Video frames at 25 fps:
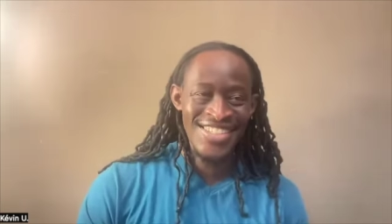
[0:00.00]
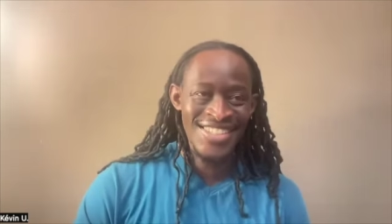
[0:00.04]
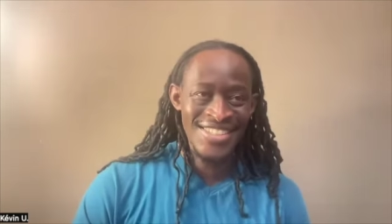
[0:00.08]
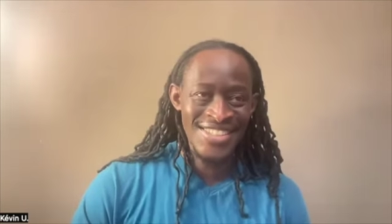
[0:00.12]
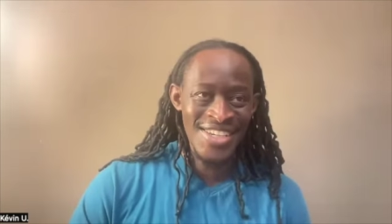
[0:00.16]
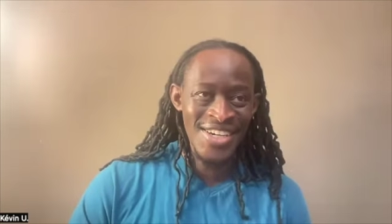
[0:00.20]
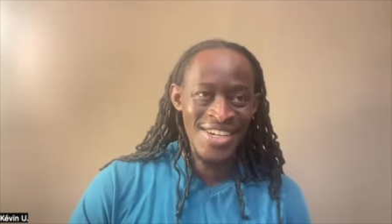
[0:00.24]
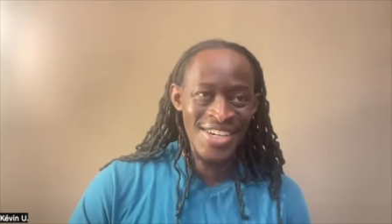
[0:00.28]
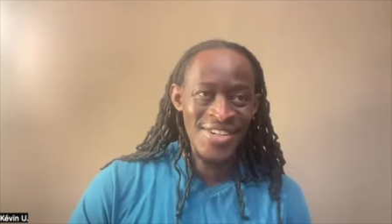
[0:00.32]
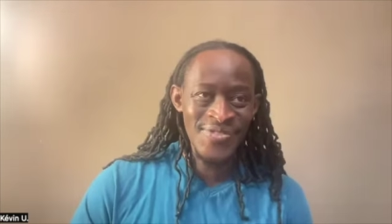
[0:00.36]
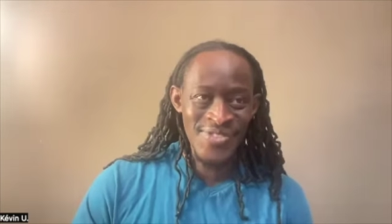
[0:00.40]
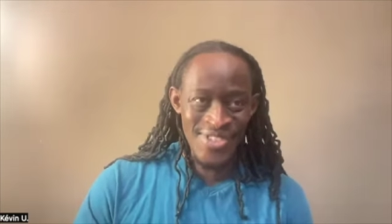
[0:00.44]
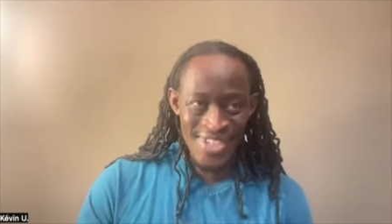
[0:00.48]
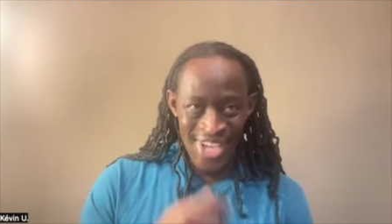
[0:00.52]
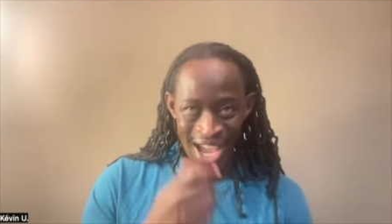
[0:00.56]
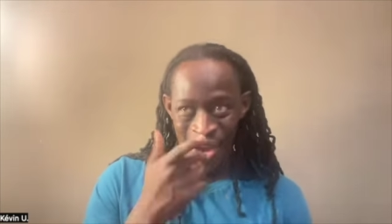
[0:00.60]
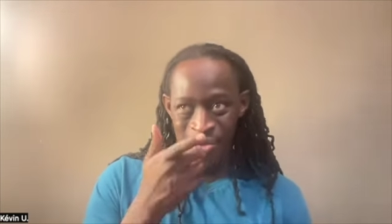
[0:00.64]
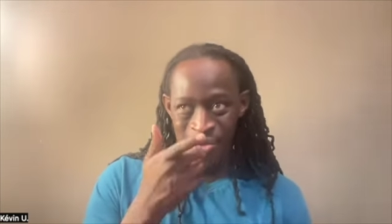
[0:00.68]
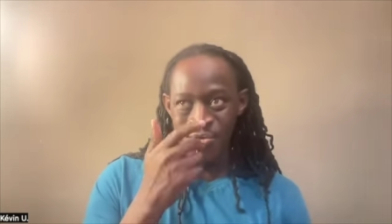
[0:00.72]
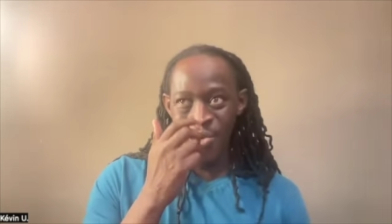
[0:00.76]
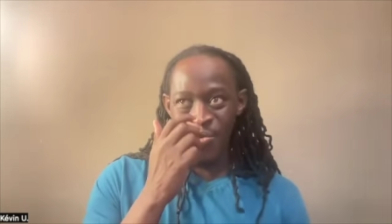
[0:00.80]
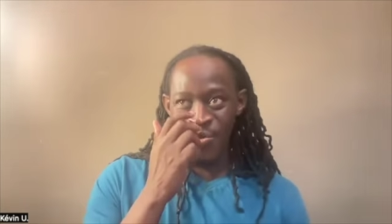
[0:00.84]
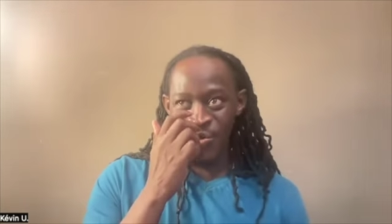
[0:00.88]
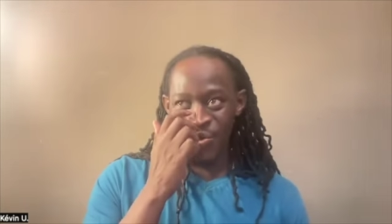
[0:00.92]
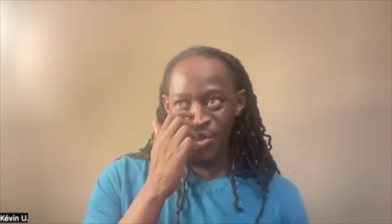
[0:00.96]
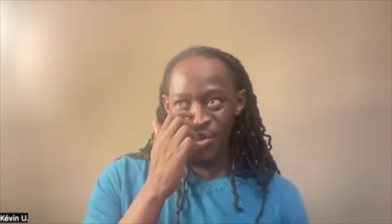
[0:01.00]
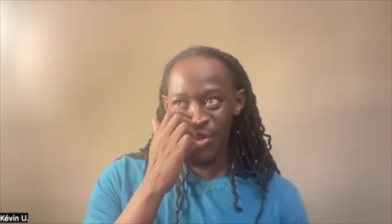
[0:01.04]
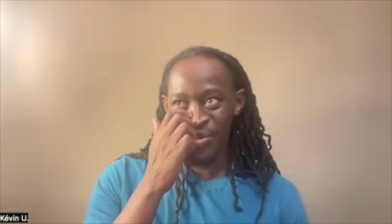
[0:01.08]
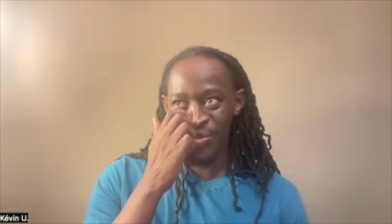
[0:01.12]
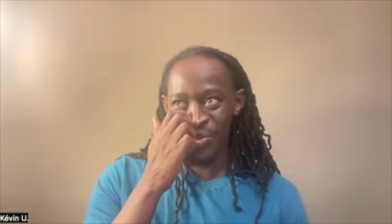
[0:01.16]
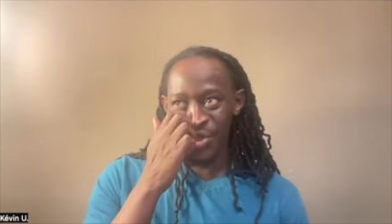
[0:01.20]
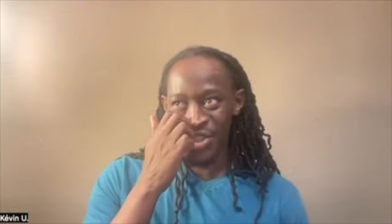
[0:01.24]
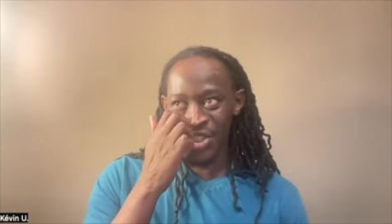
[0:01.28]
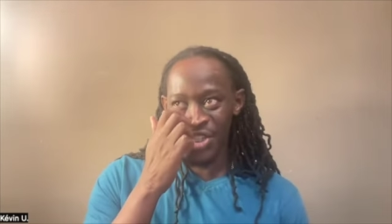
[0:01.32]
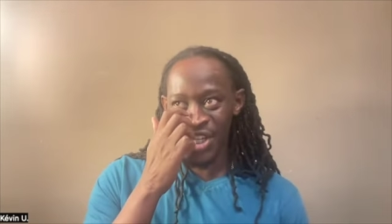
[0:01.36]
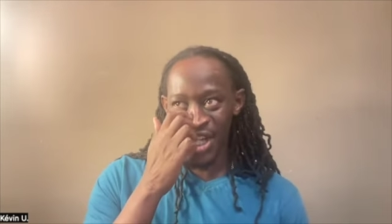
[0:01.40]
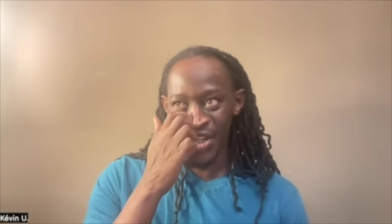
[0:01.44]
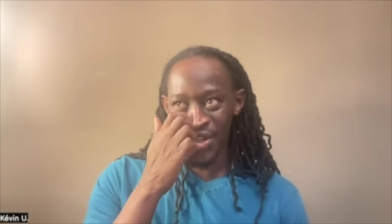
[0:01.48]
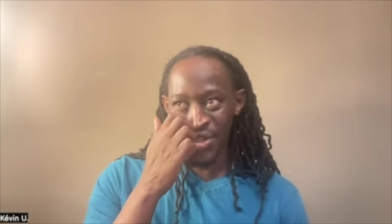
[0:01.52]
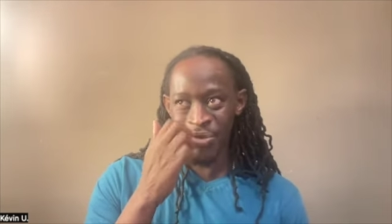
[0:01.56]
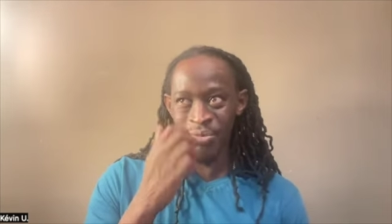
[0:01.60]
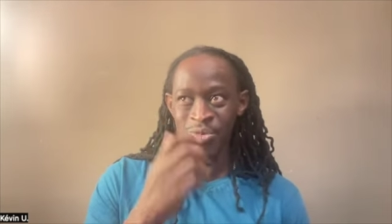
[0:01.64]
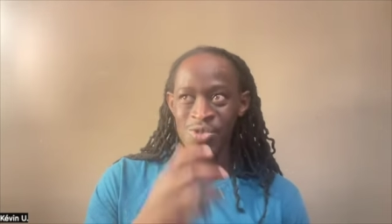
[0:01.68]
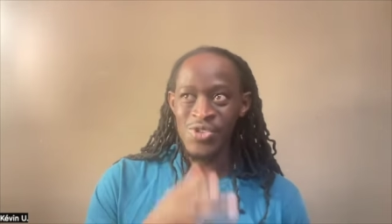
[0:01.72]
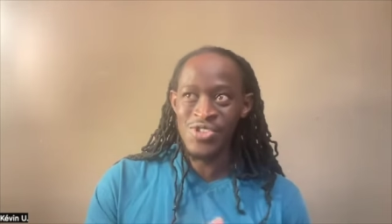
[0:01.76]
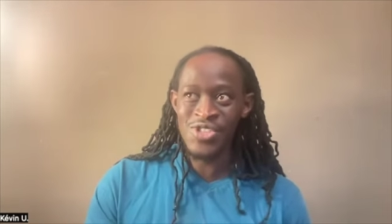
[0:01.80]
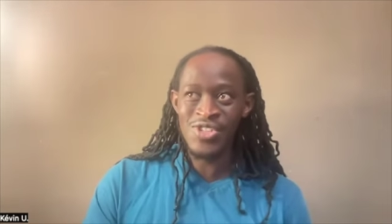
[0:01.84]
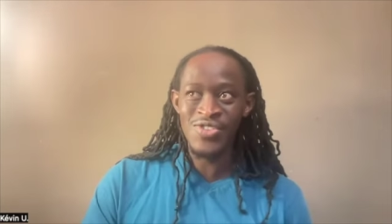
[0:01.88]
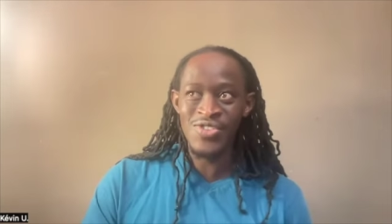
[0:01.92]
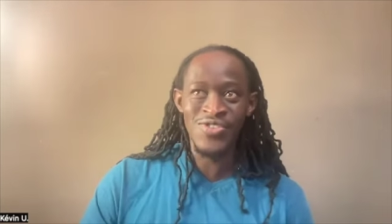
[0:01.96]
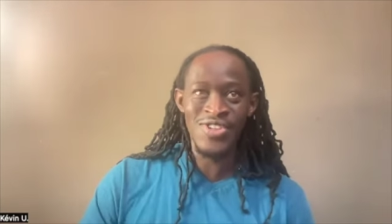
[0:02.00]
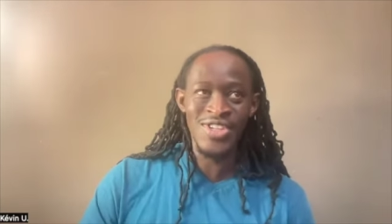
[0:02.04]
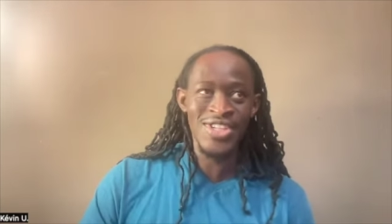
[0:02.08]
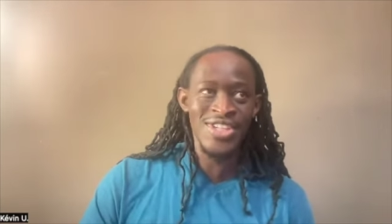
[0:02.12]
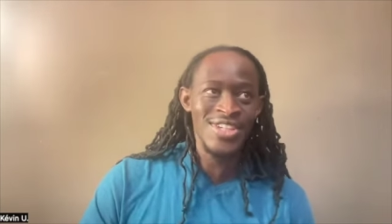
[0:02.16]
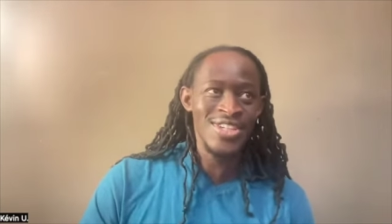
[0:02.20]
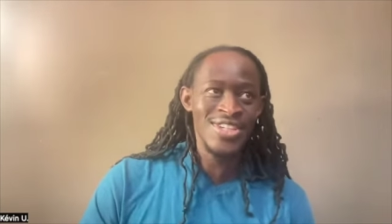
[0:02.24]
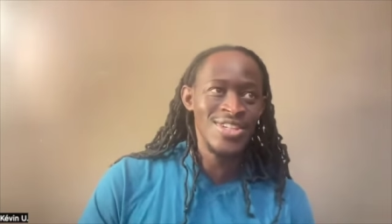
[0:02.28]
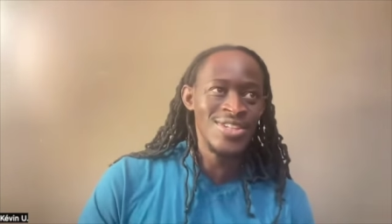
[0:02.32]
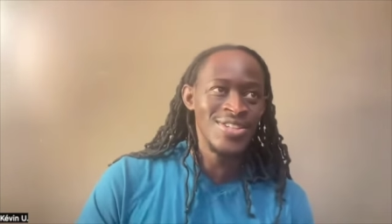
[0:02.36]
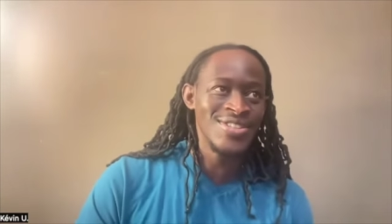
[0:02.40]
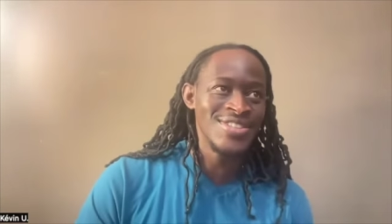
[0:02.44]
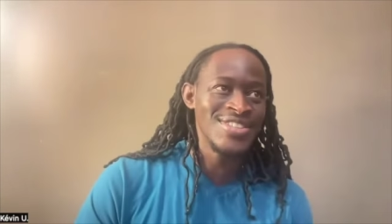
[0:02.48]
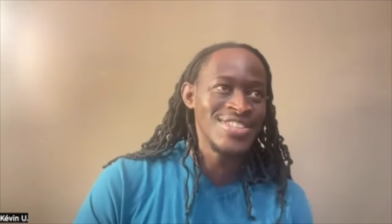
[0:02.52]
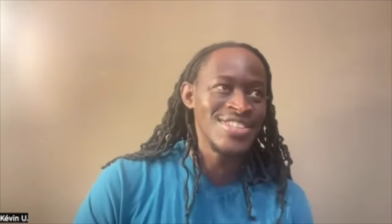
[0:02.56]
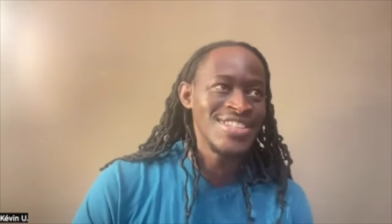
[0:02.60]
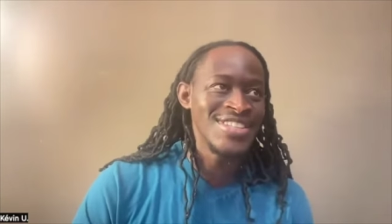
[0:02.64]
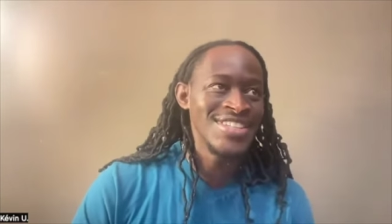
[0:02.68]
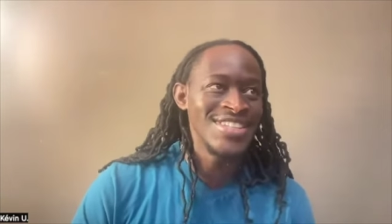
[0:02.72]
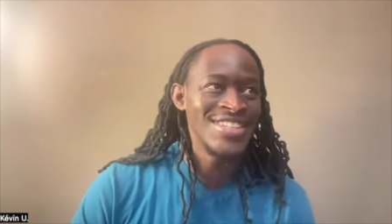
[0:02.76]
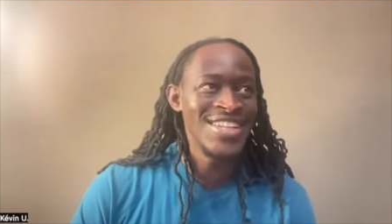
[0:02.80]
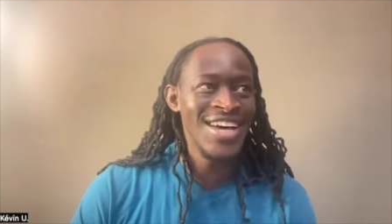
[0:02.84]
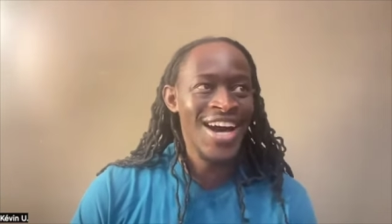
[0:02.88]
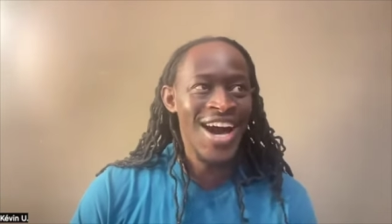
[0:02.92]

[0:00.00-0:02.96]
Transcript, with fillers: definitely. I remember we we shot the music videos and